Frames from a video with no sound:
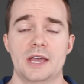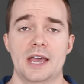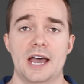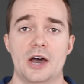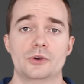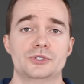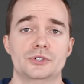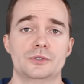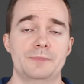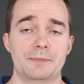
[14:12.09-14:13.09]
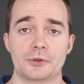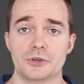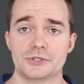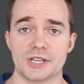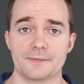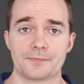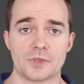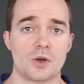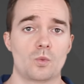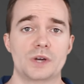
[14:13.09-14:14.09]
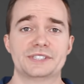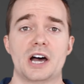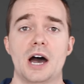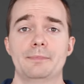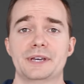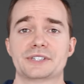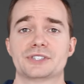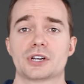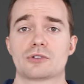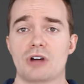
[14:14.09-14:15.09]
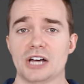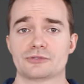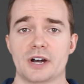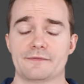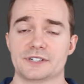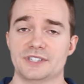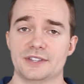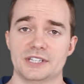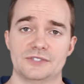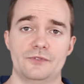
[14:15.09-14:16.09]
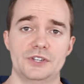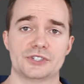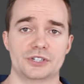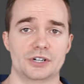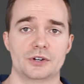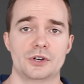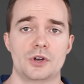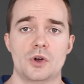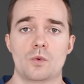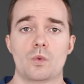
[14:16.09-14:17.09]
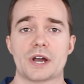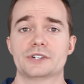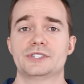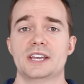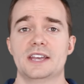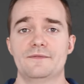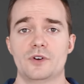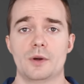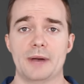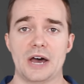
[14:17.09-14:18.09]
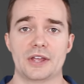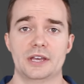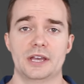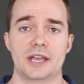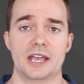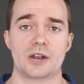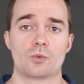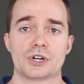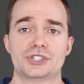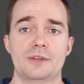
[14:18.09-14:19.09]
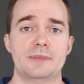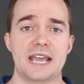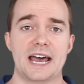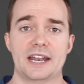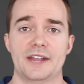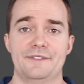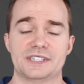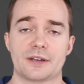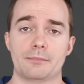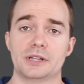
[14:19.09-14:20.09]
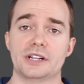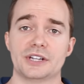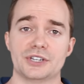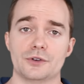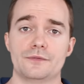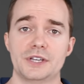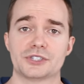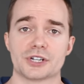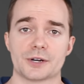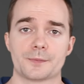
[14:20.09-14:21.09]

How do people use it? What topics cross-reference this feature? Where's the info about it, and where should it be added if it's a completely new feature?